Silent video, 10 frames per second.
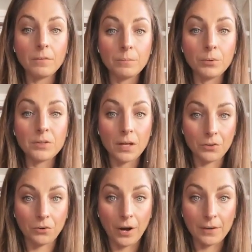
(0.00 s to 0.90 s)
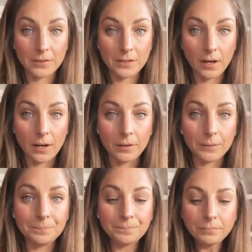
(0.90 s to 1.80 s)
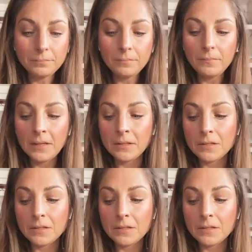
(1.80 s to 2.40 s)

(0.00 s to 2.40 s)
boots on the ground style. And